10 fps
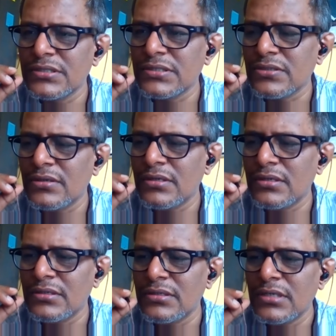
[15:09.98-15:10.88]
On
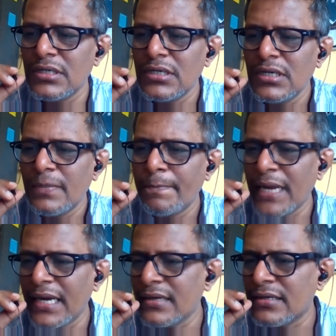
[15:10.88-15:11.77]

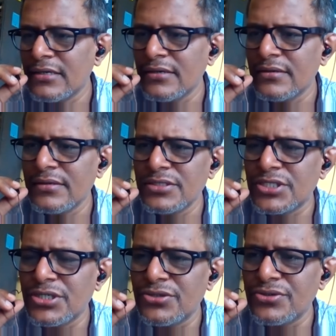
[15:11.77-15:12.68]
banking
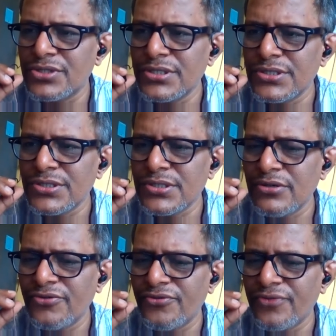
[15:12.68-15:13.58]
institutions
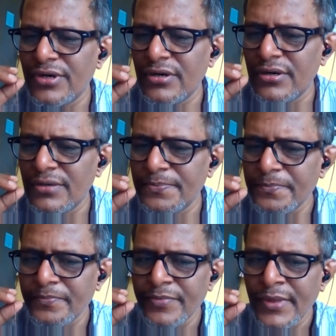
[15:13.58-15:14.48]
of uh,
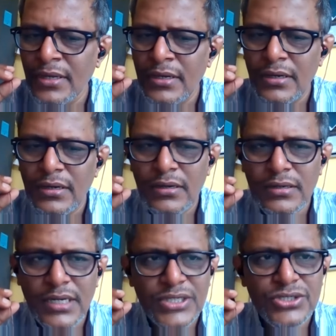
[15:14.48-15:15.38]

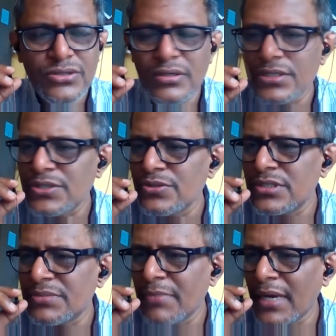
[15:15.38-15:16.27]
natural
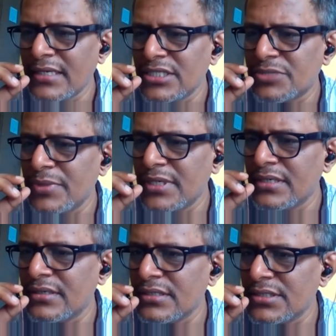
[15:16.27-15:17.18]
resource
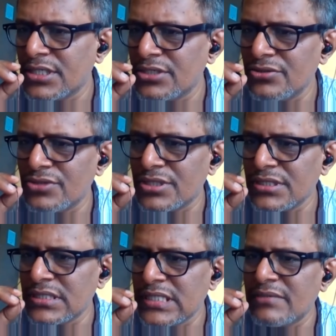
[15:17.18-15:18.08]
management
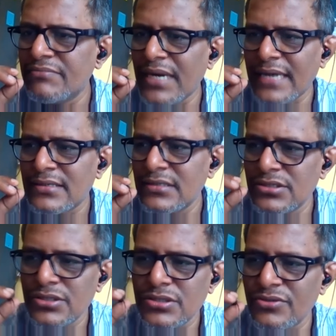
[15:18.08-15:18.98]
institutions and
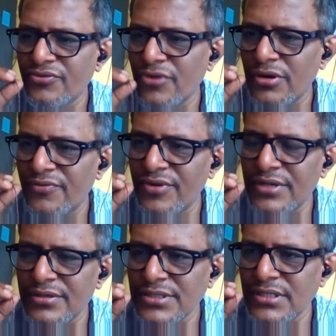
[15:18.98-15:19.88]
practices of
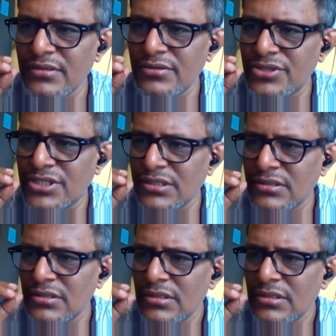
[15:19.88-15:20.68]
conflict resolution.